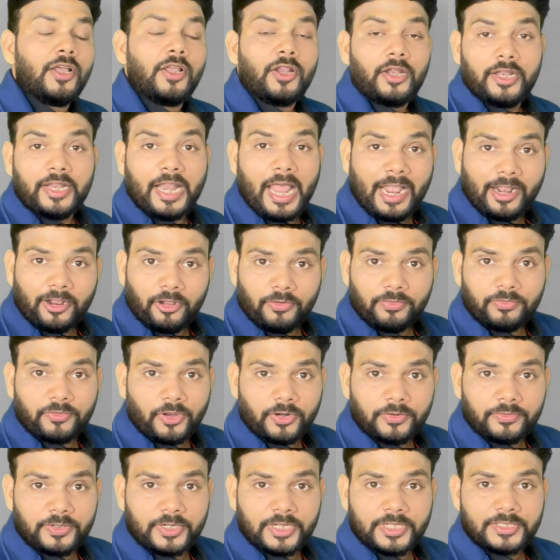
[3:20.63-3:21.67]
lack of
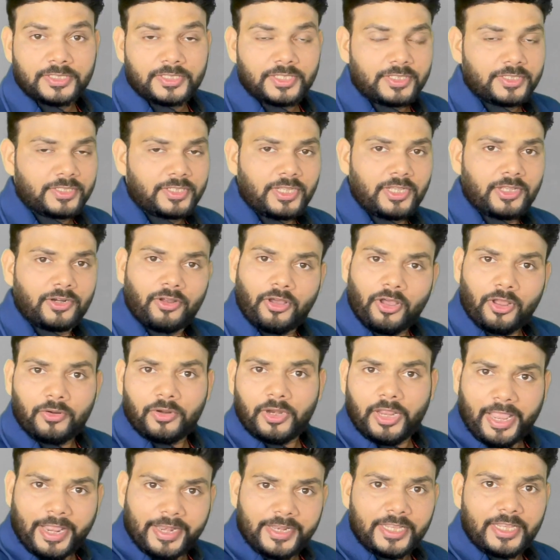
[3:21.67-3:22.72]
confidence is there, or
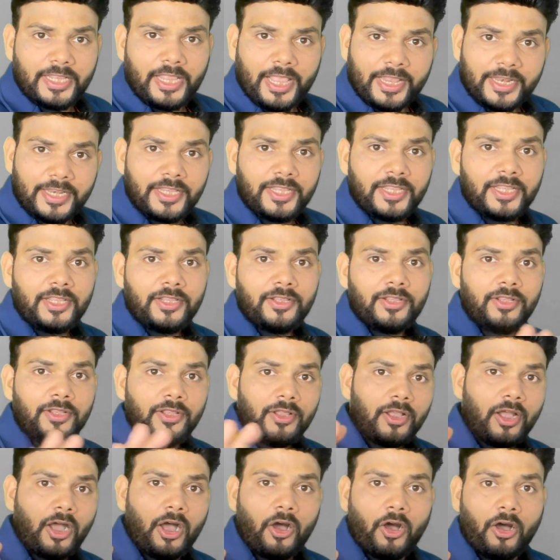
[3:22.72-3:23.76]

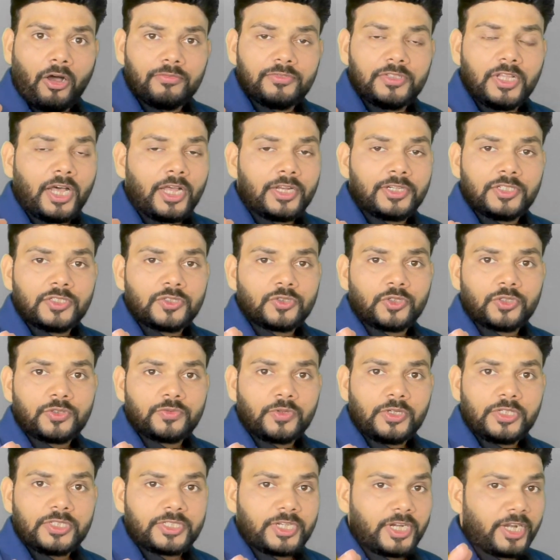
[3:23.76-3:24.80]
any of the
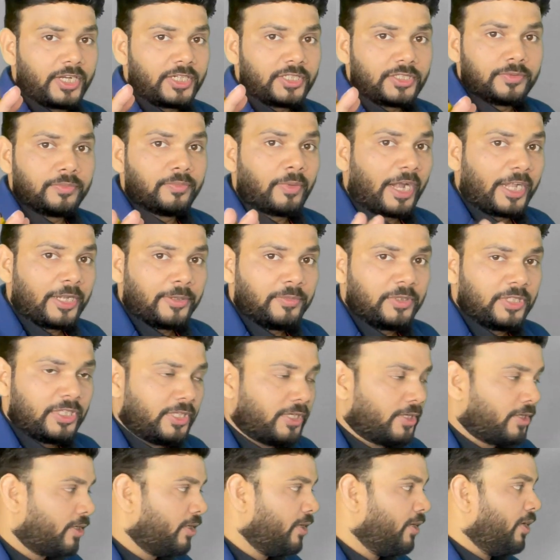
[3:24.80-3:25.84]
unresourceful states might be
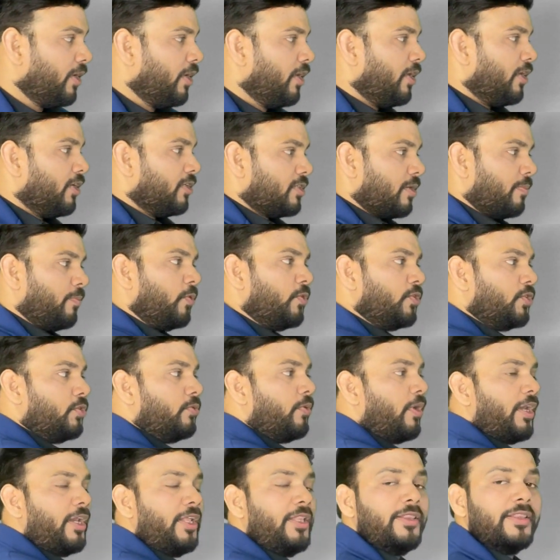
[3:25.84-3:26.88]
there. Suppose you
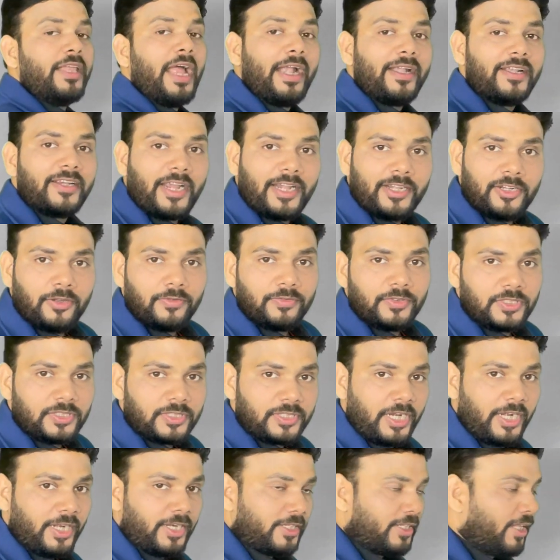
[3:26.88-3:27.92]
are in that kind of
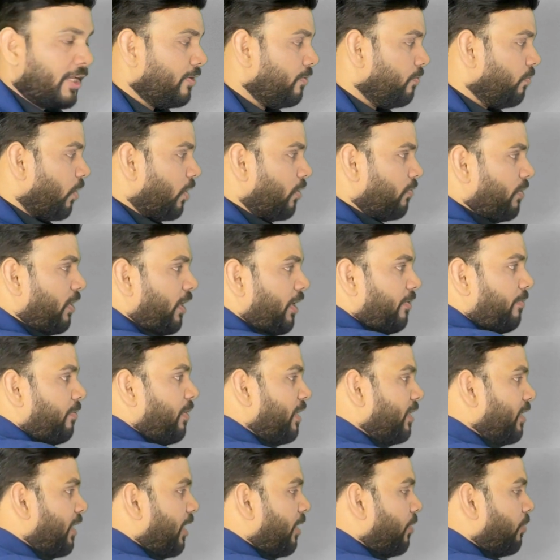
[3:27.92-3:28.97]
state, then what will
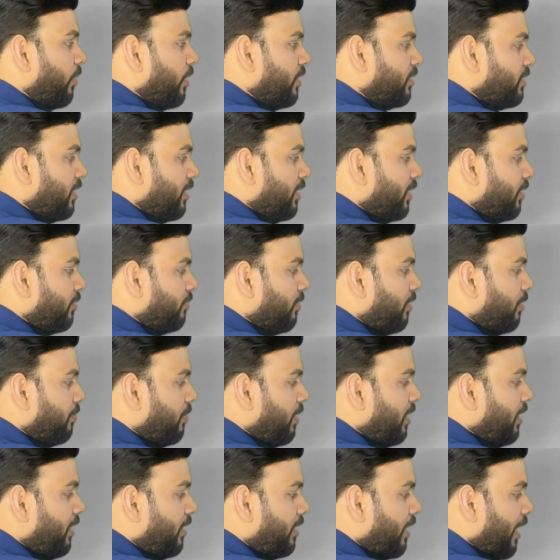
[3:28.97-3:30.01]
be the equation? It will
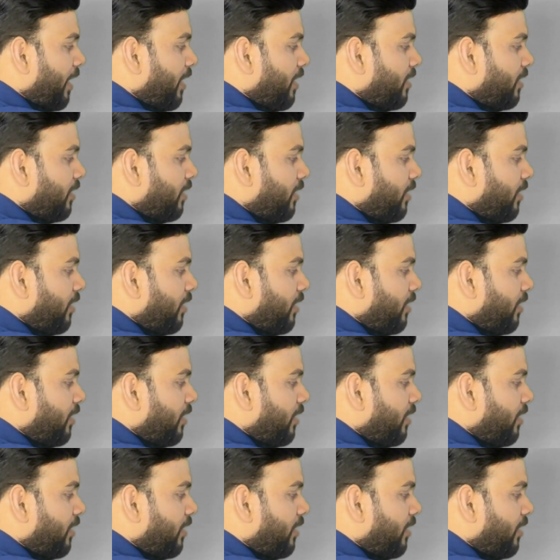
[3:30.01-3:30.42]
be like